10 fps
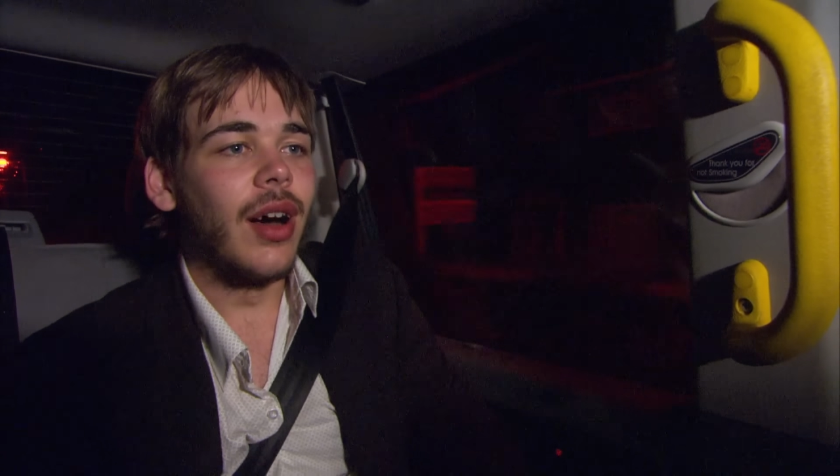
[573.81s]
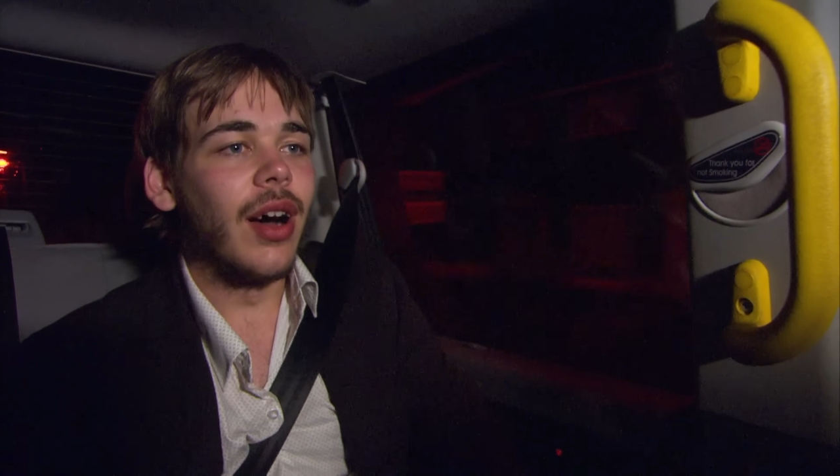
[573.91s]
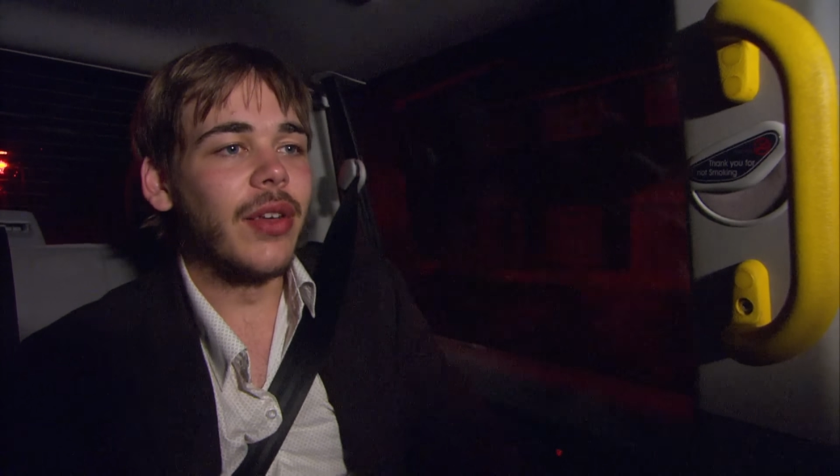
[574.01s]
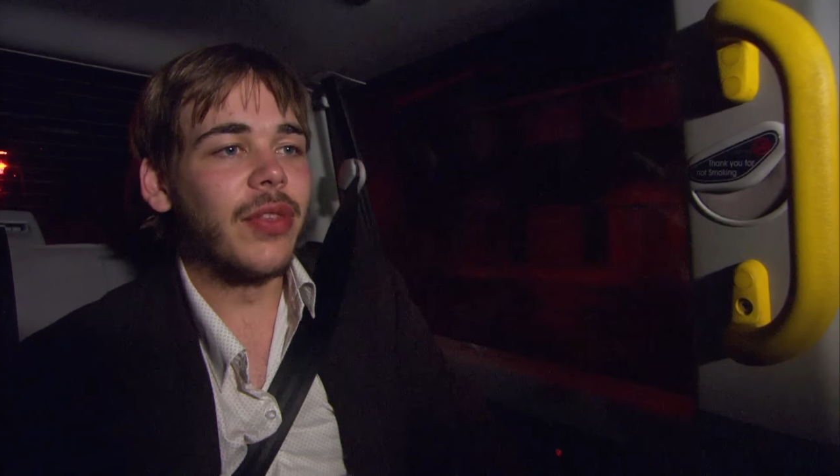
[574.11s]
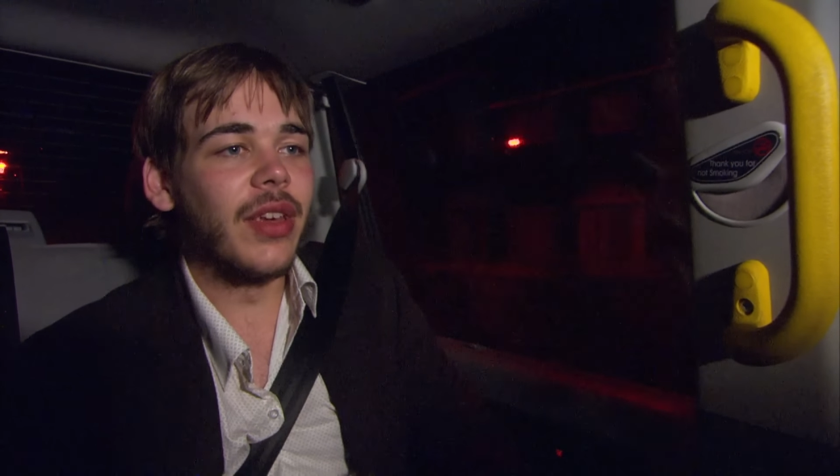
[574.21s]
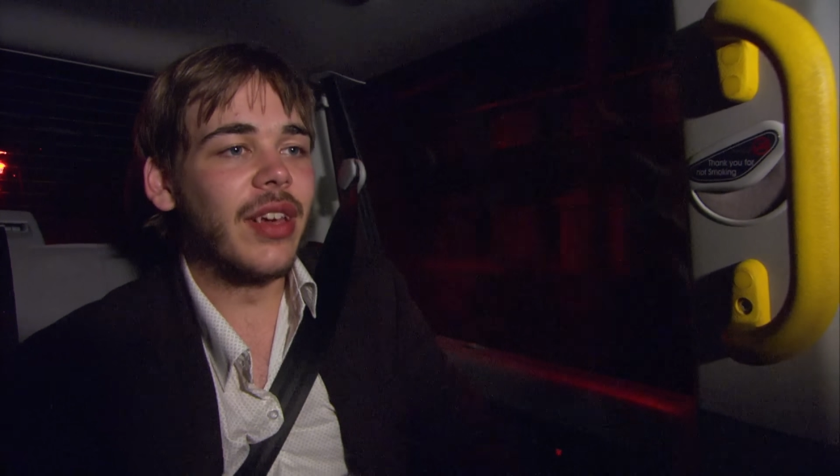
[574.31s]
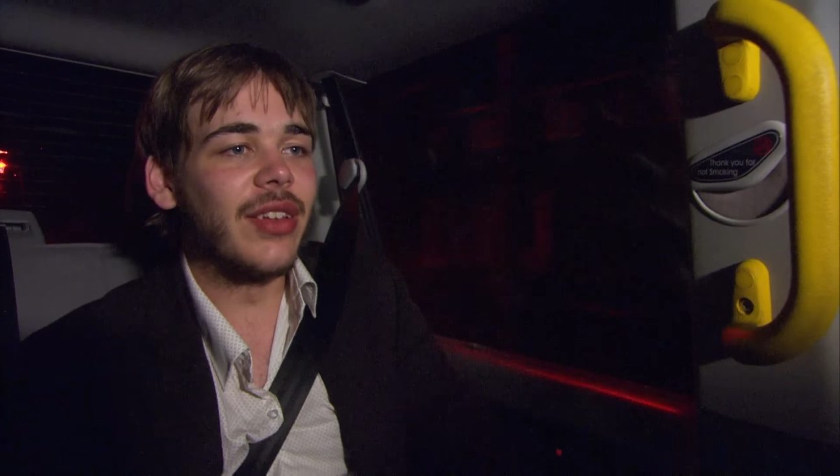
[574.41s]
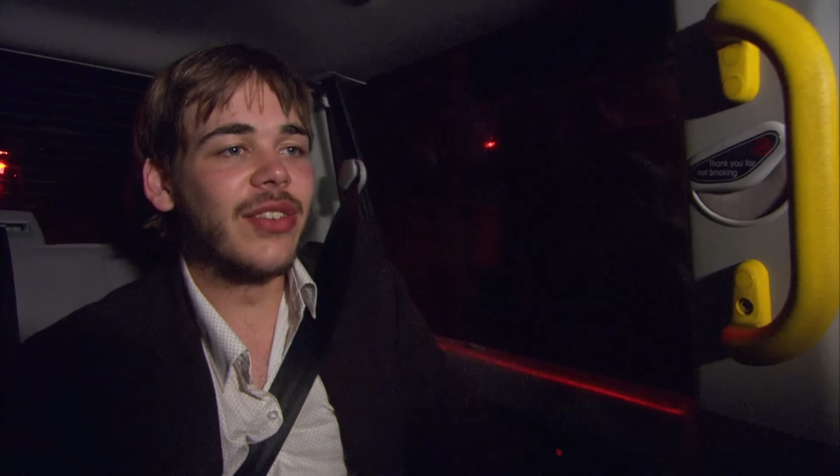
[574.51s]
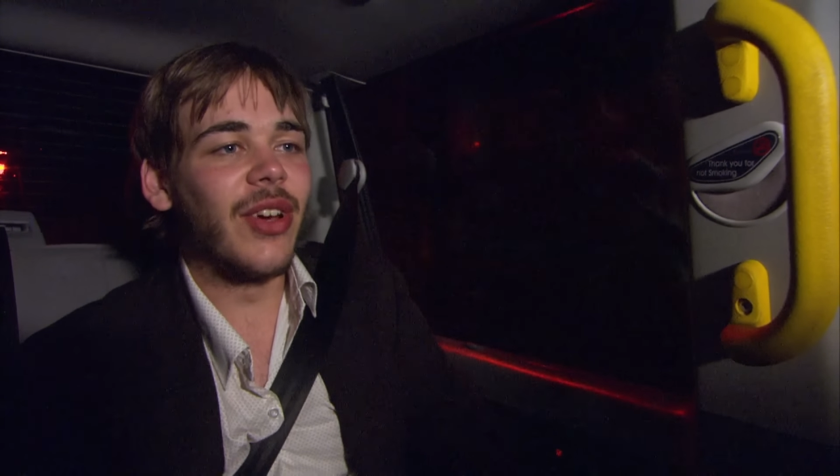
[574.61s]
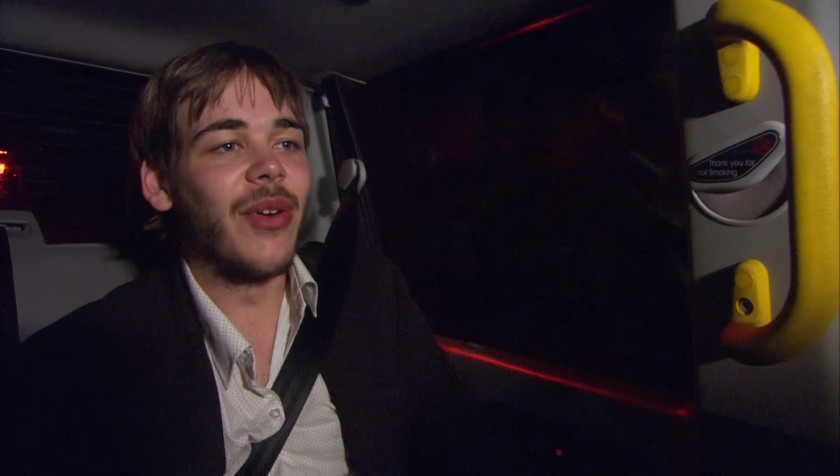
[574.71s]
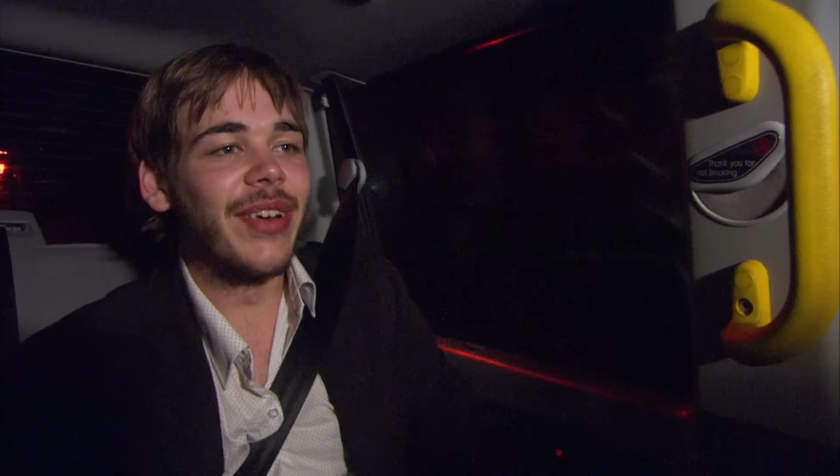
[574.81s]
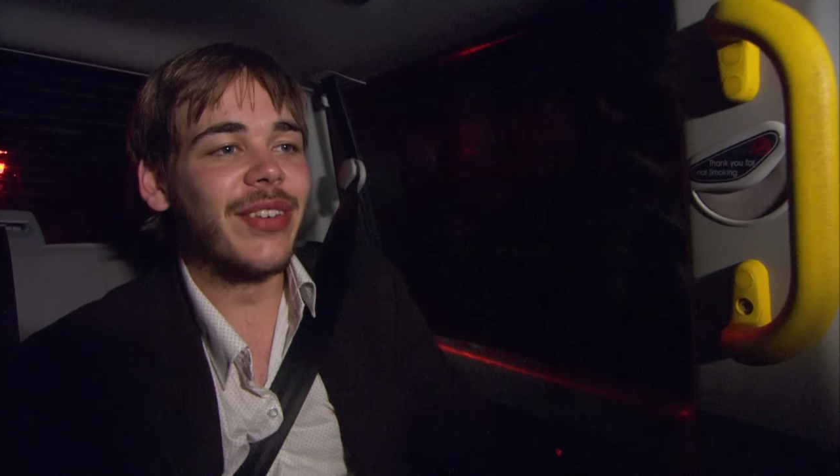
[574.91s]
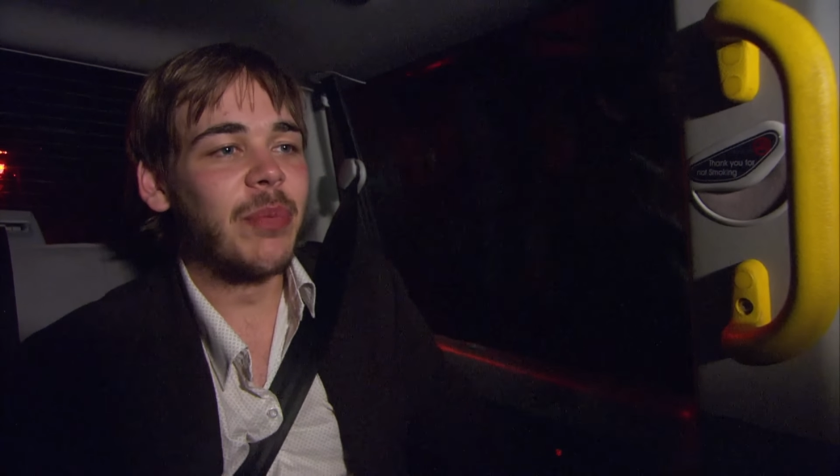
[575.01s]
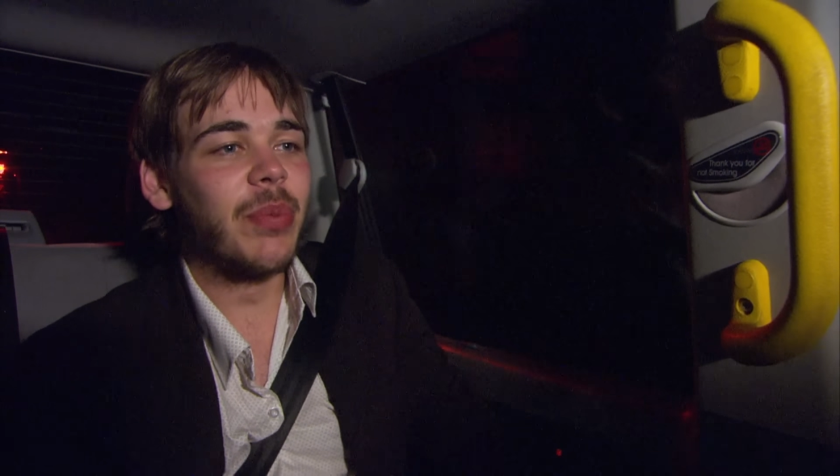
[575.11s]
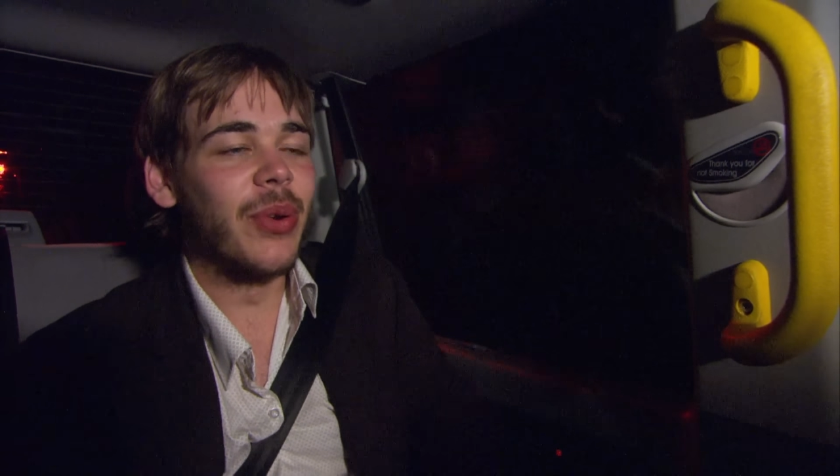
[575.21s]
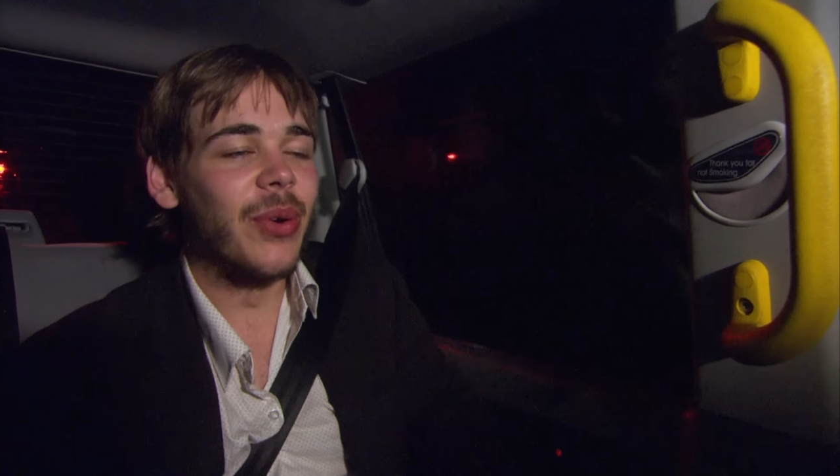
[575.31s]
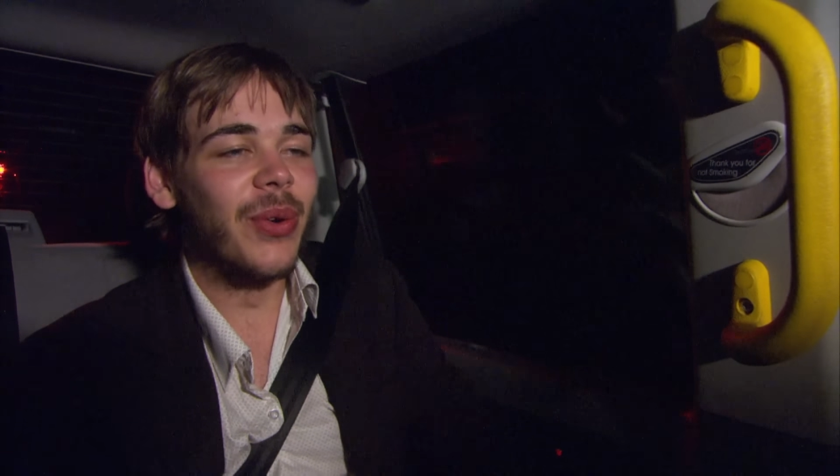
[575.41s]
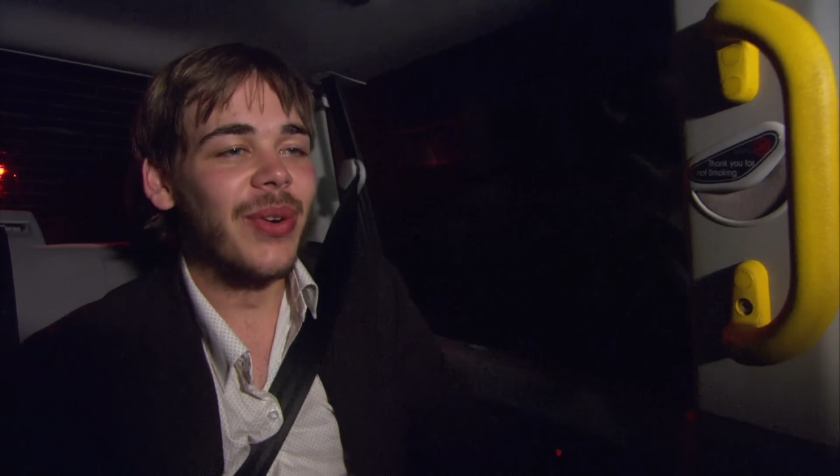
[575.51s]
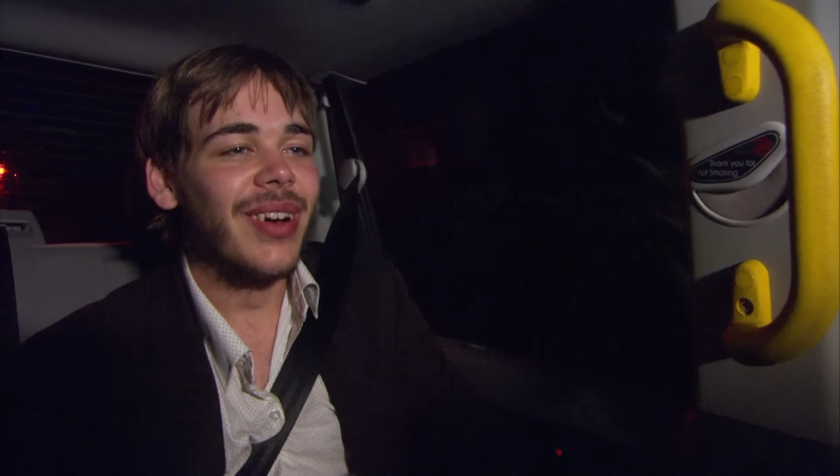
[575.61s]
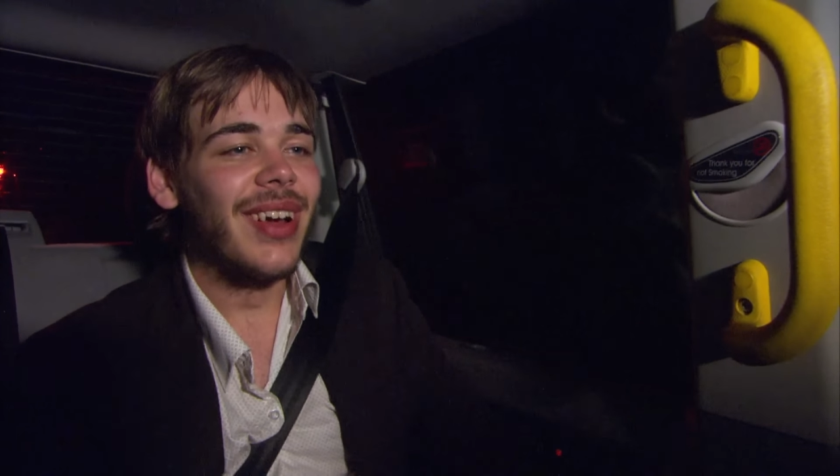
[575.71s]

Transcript: I think it's going to poo."